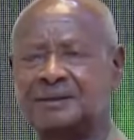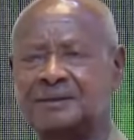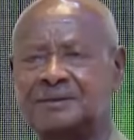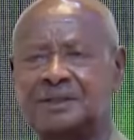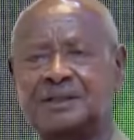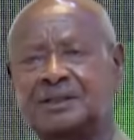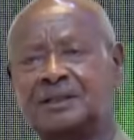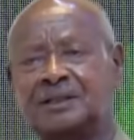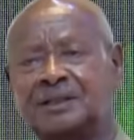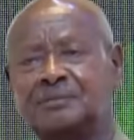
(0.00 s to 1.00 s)
they
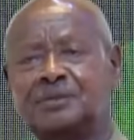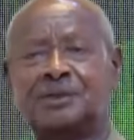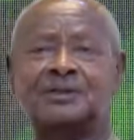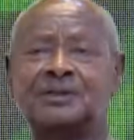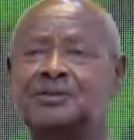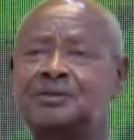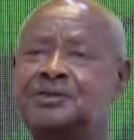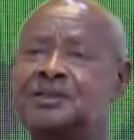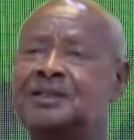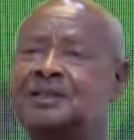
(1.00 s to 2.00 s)
killed them so that they don't
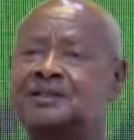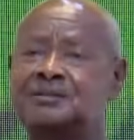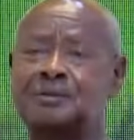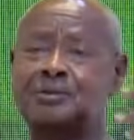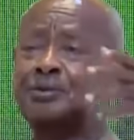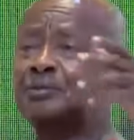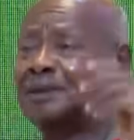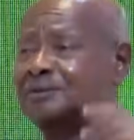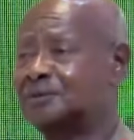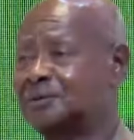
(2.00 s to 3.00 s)
say that these people took
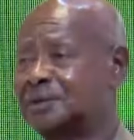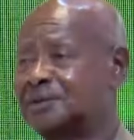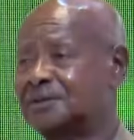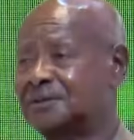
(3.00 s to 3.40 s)
money from us.